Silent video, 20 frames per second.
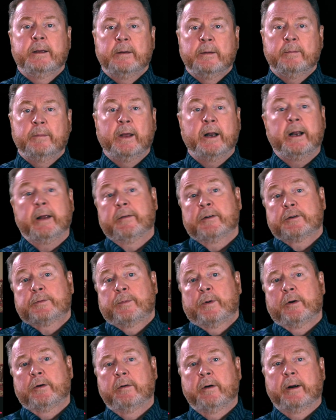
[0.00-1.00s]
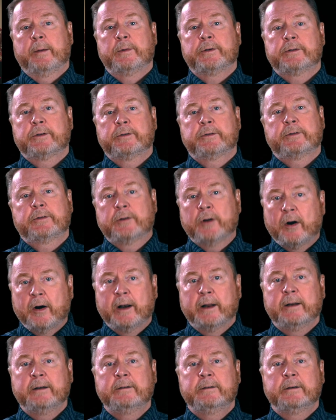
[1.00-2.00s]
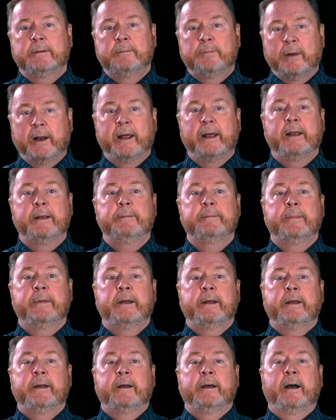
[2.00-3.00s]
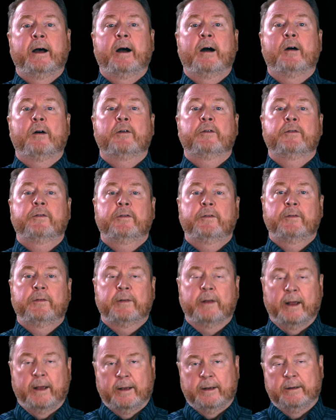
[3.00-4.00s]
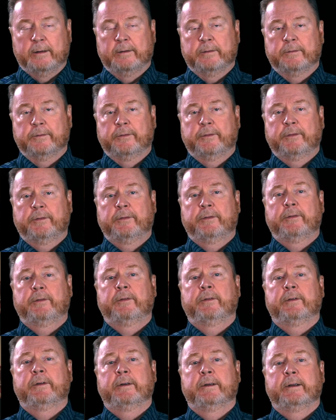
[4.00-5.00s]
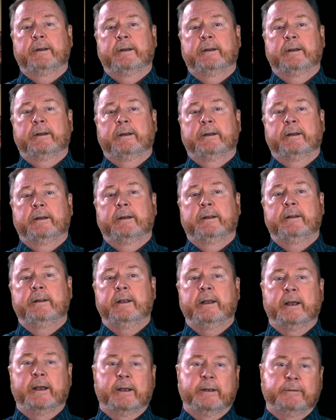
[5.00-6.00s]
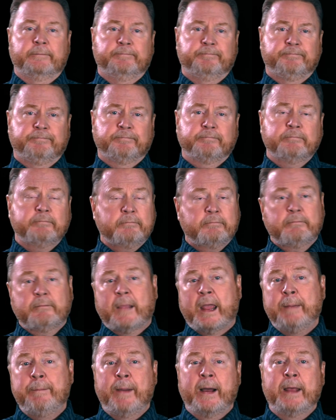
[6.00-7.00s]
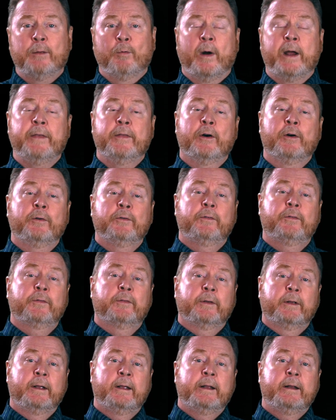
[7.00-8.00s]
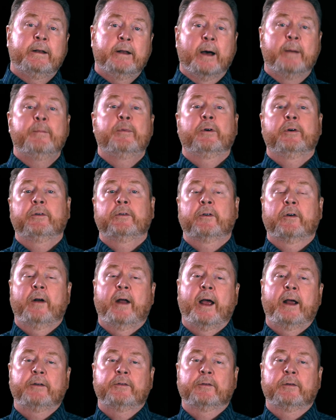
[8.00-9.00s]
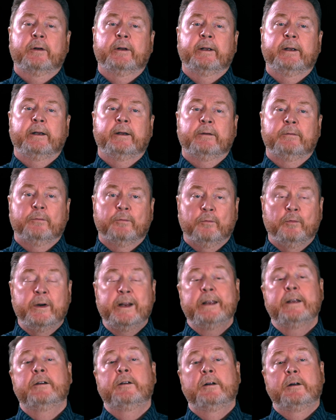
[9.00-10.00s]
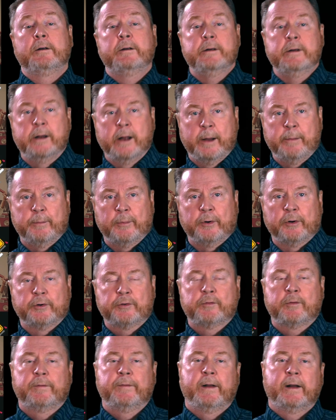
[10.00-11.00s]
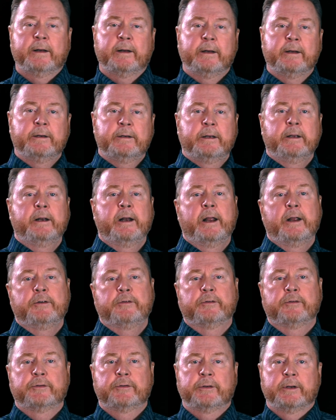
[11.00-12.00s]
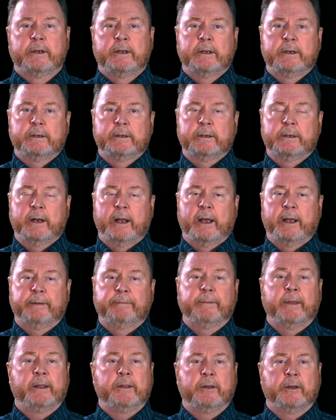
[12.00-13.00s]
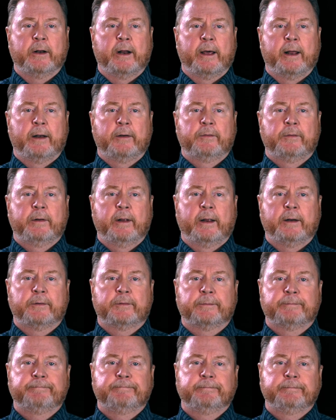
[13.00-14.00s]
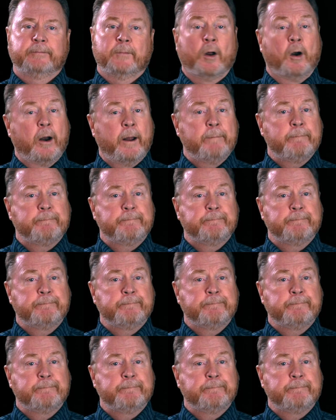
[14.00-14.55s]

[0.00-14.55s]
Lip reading: Many of us programmers are starting to blame ourselves. The end. By the way, those numbers are actually real numbers reflecting teenagers today in the United States. All right?